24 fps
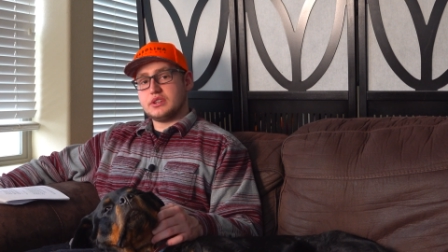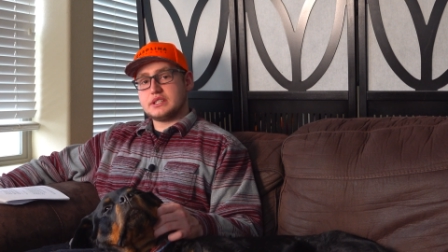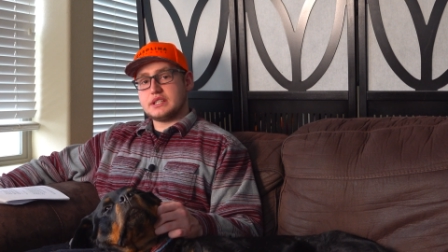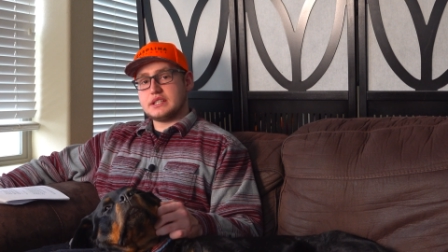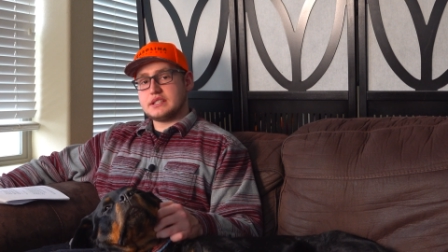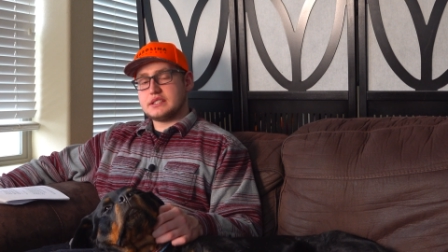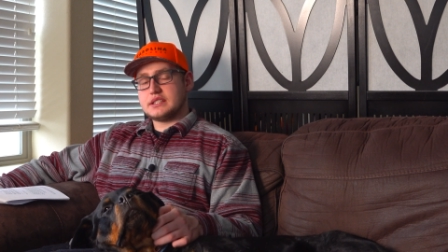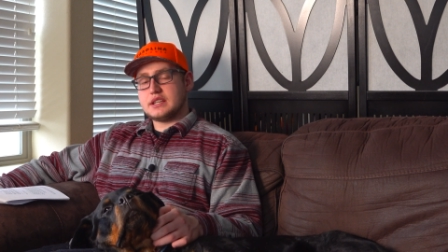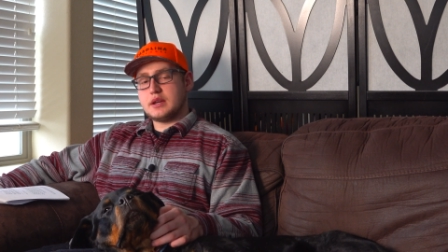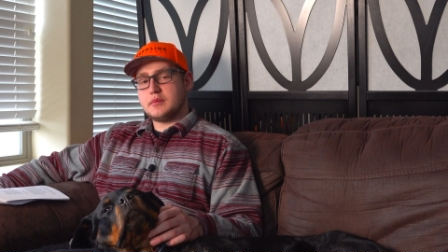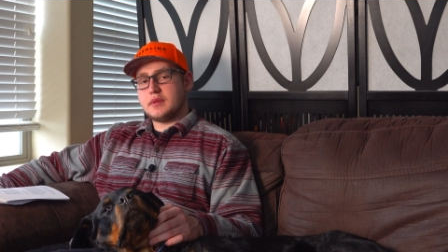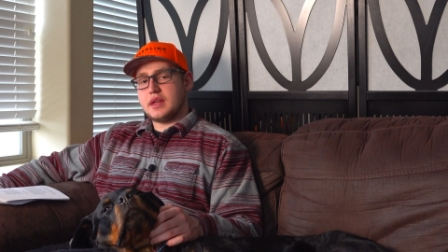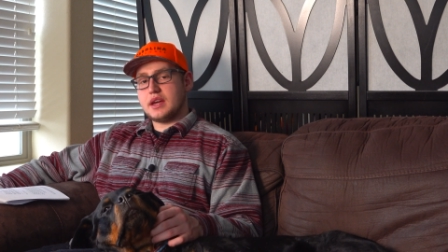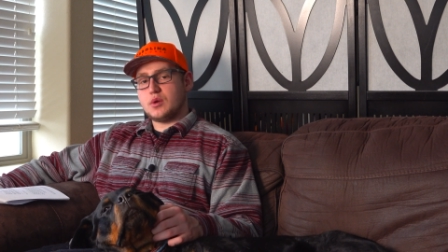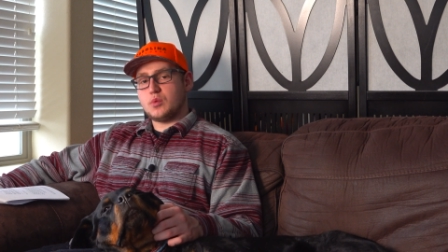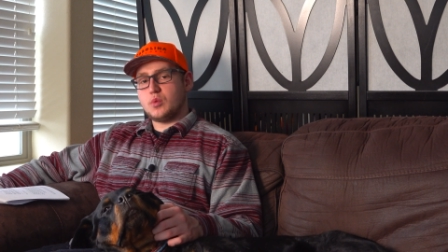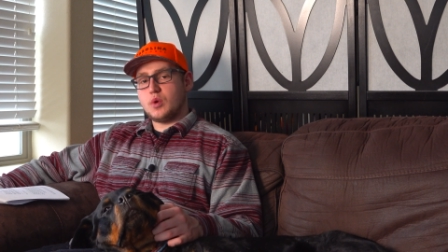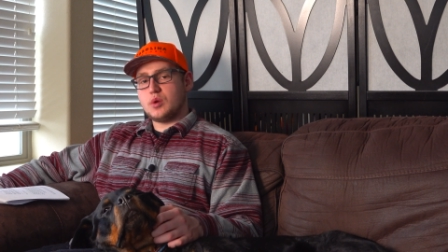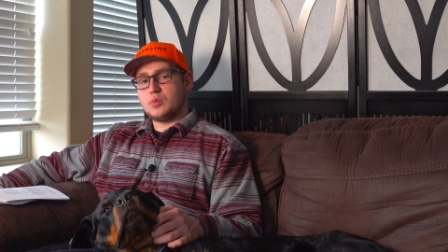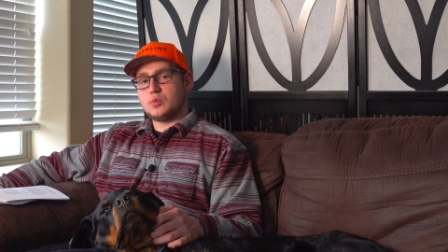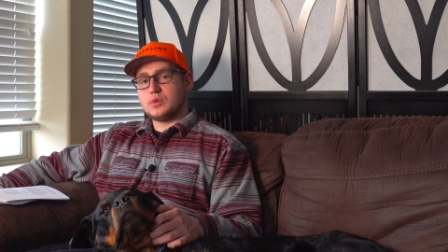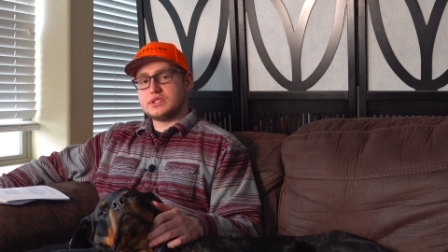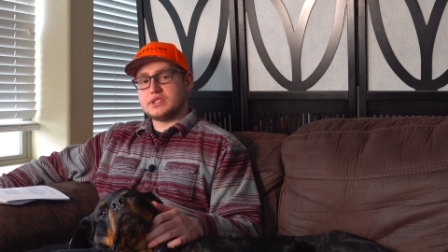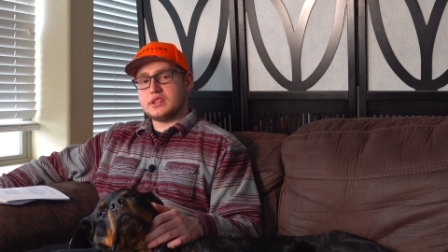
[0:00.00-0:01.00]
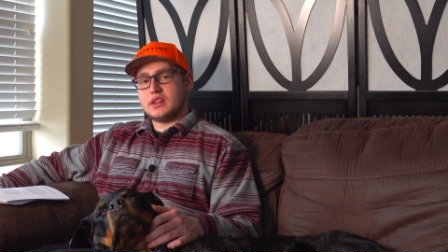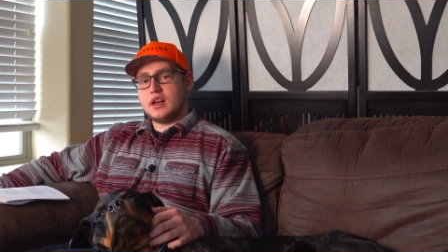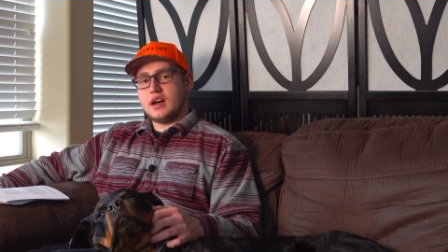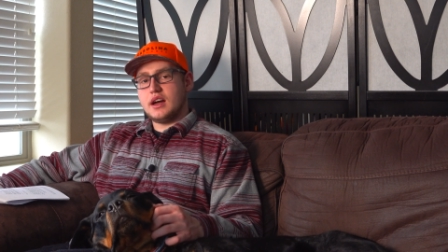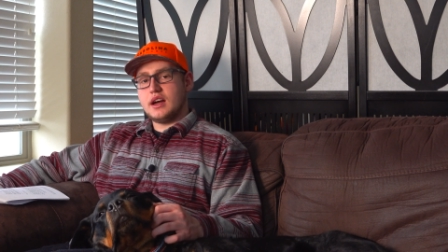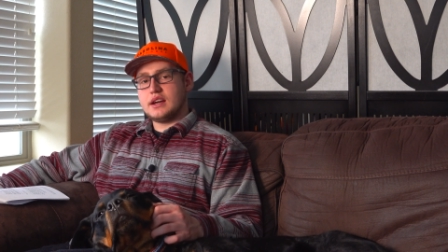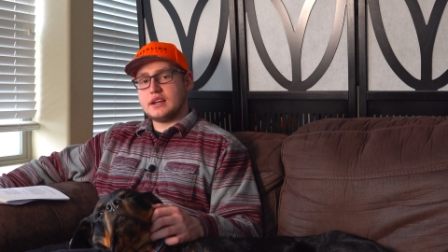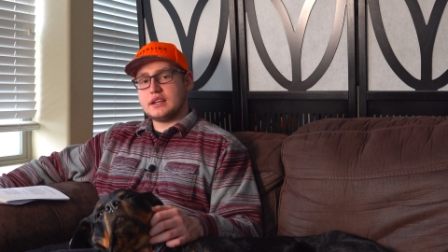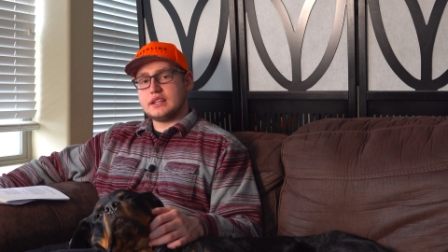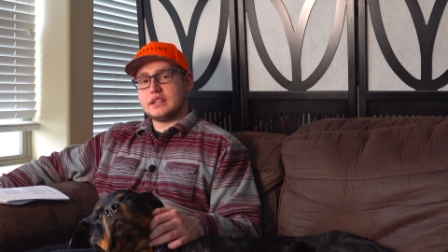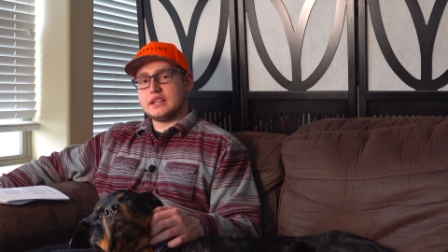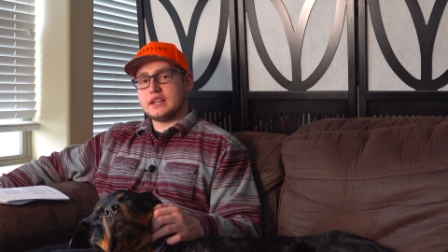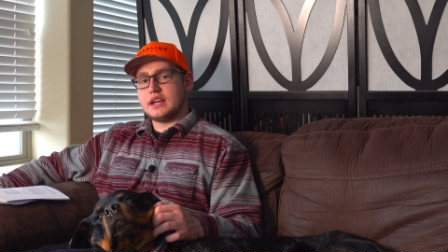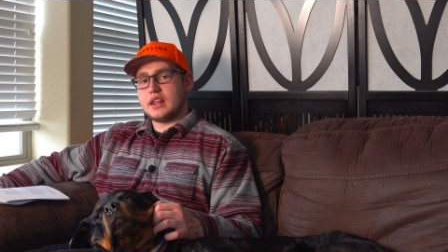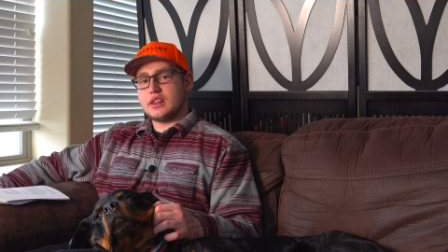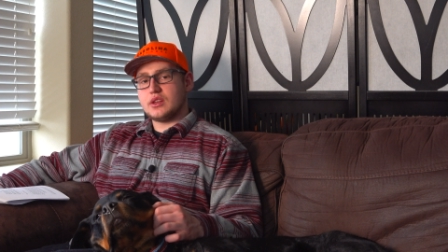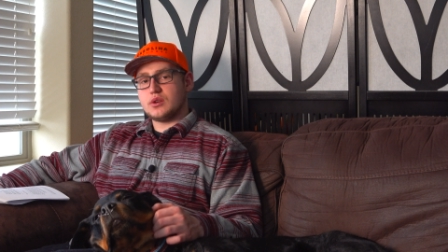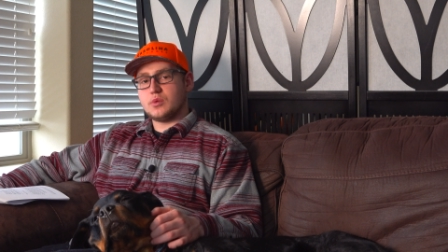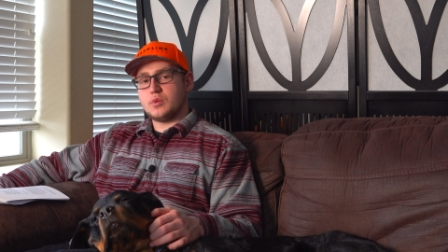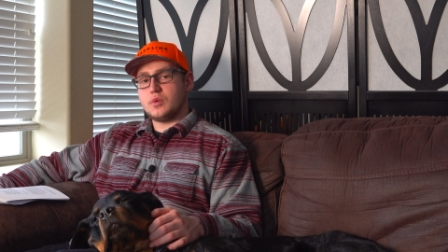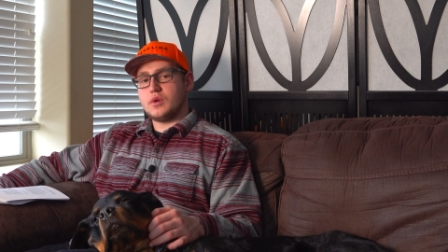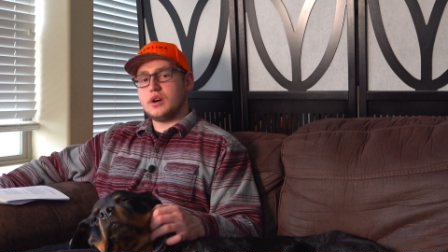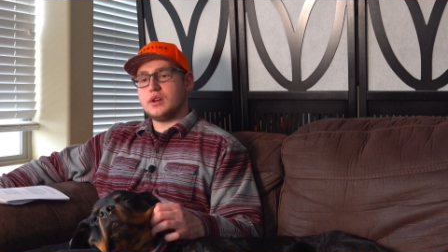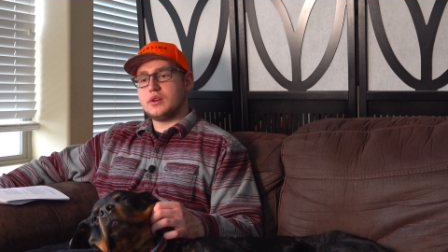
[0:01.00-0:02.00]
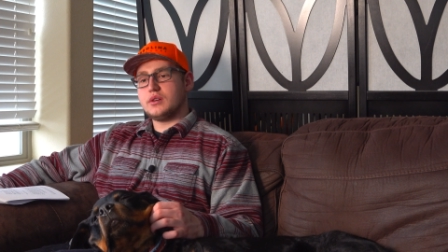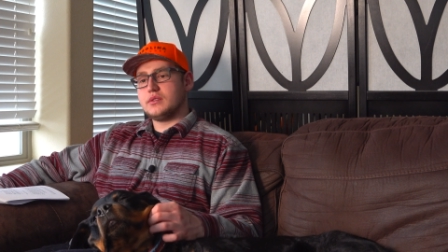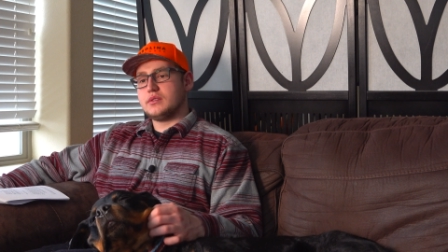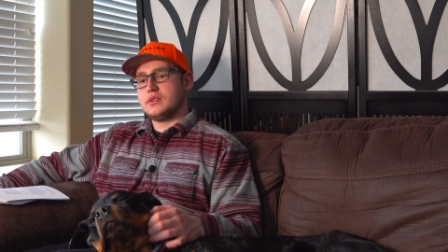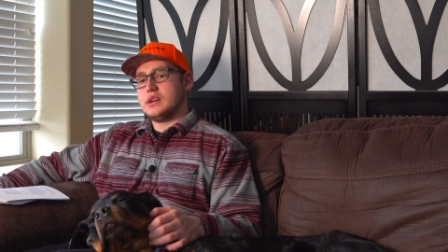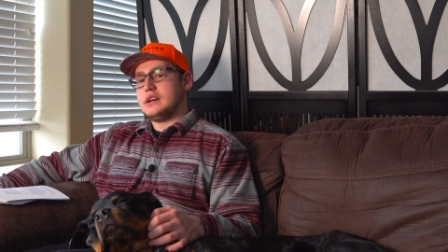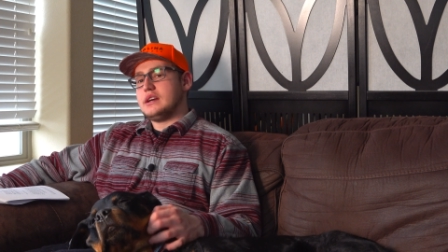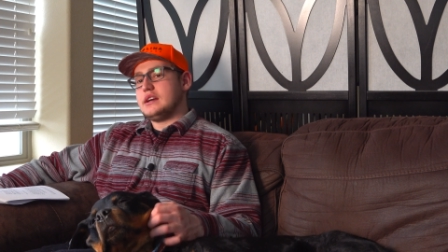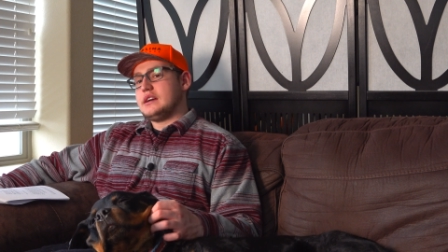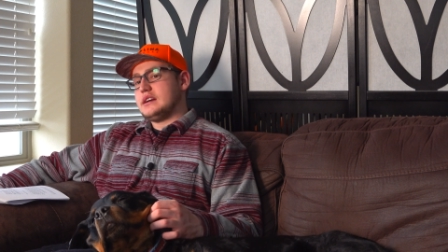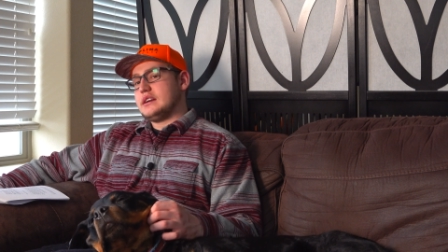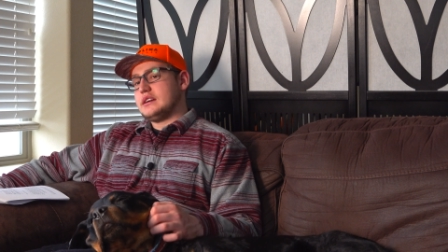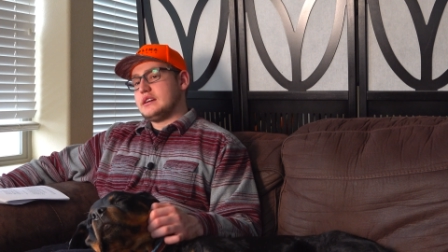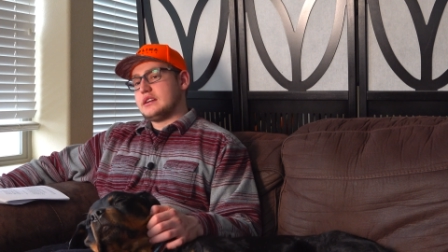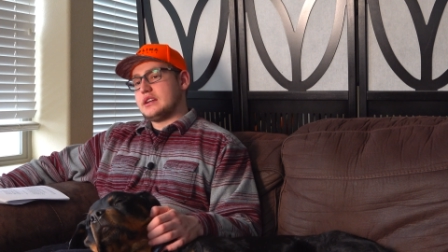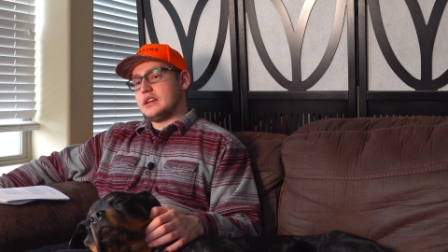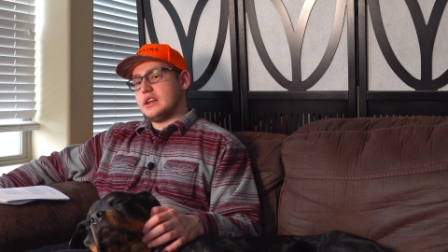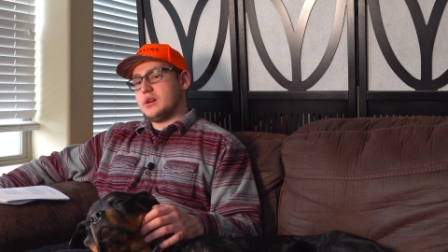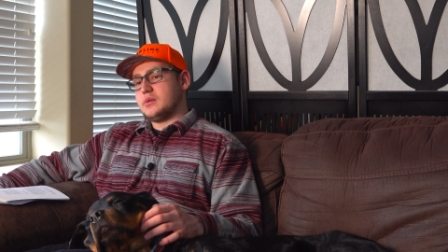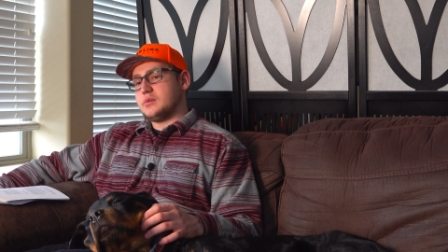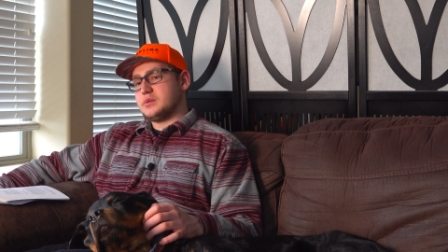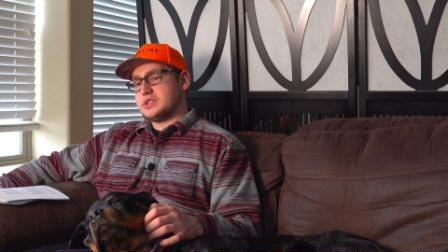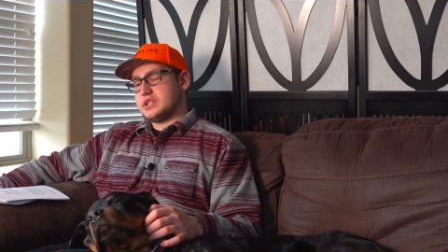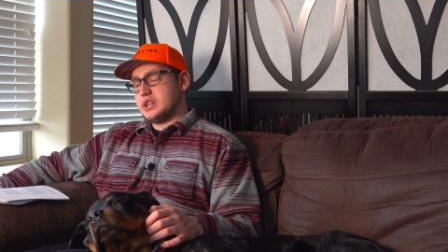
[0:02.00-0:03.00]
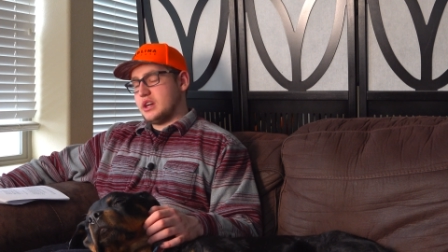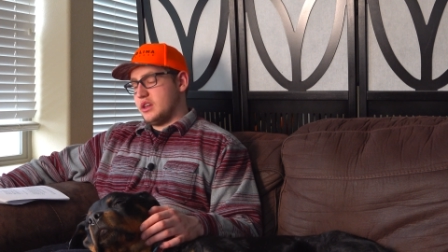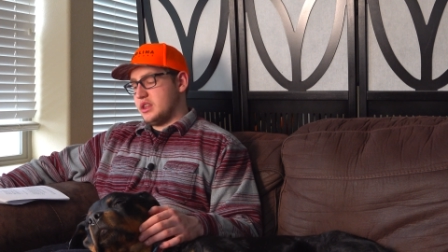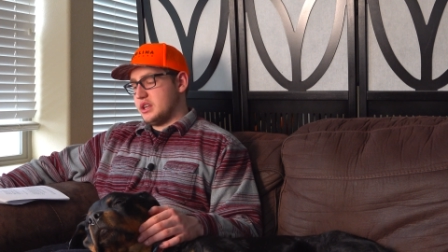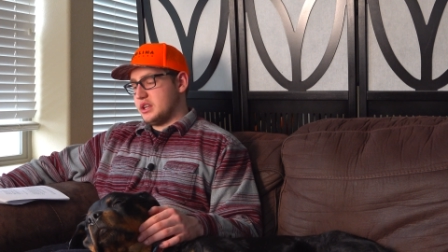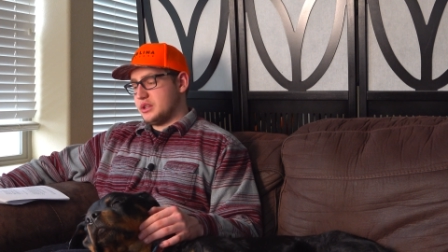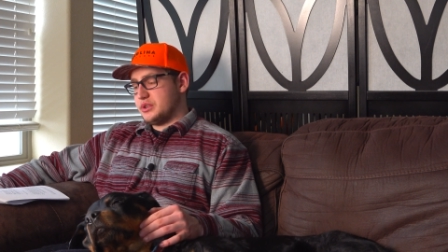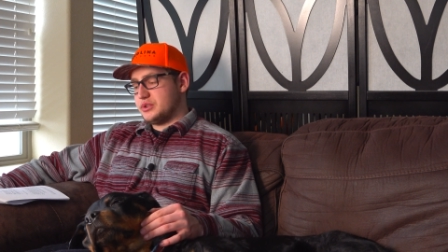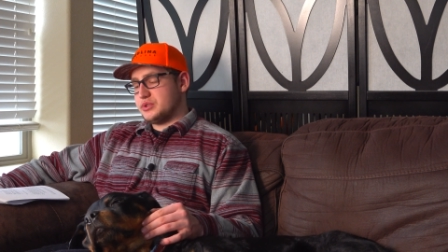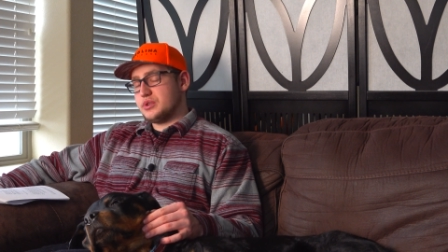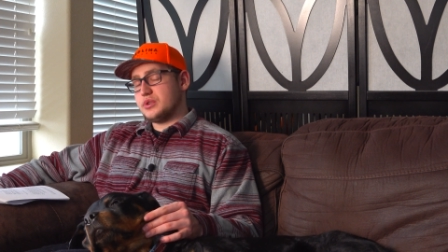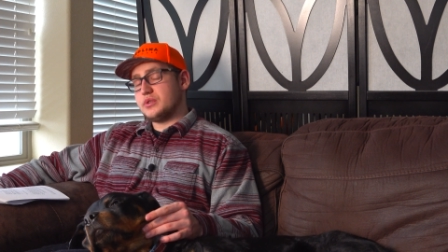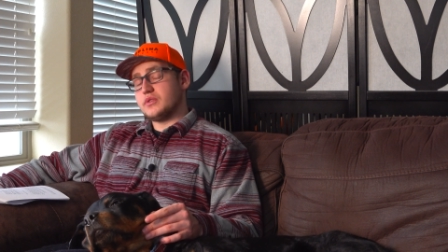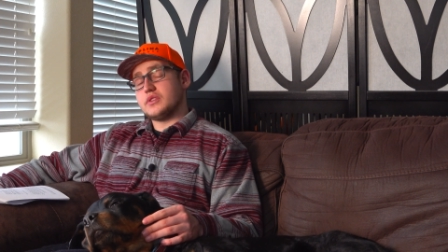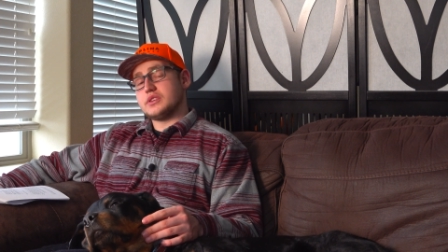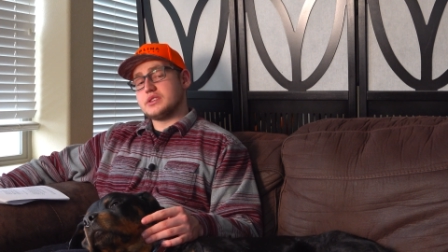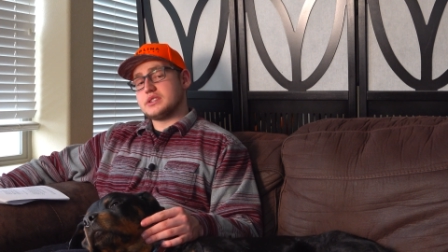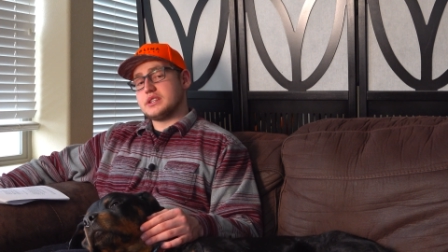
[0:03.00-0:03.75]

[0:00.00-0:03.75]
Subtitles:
It didn't seem like one was lying and the other one, was telling the truth.